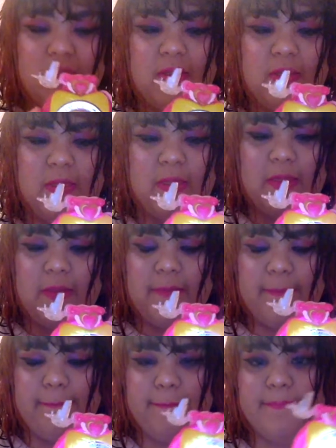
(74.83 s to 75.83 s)

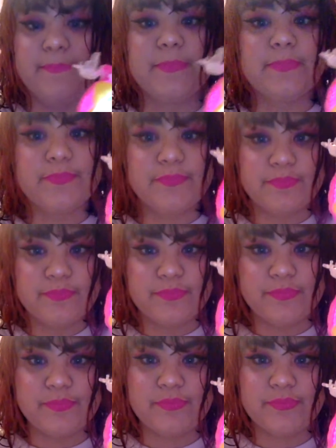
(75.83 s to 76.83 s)

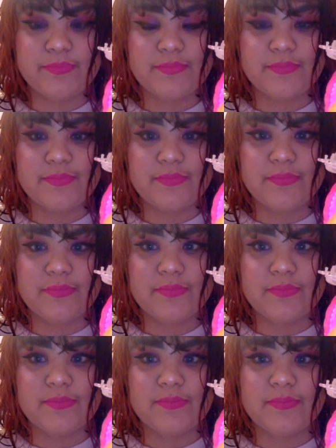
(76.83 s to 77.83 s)

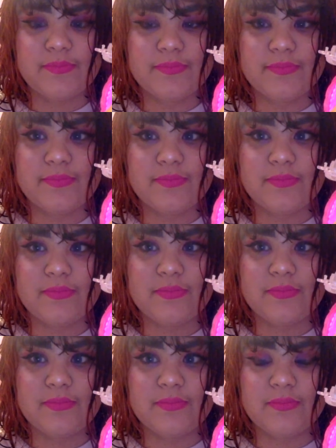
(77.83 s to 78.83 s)

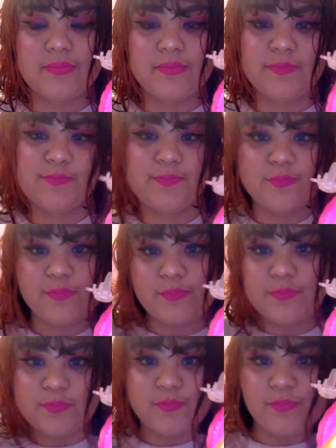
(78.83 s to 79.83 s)

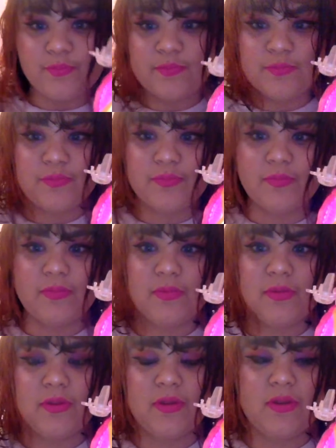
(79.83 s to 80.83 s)

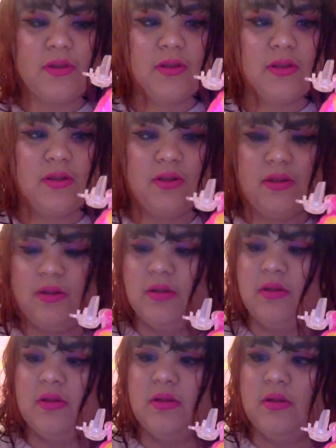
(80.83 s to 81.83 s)

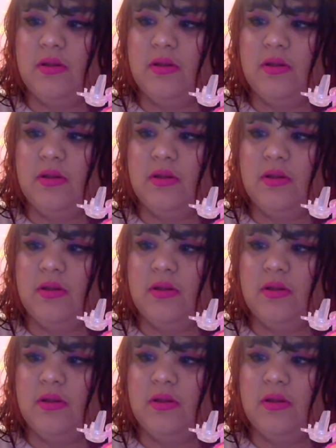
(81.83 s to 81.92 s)
No one is speaking in this clip.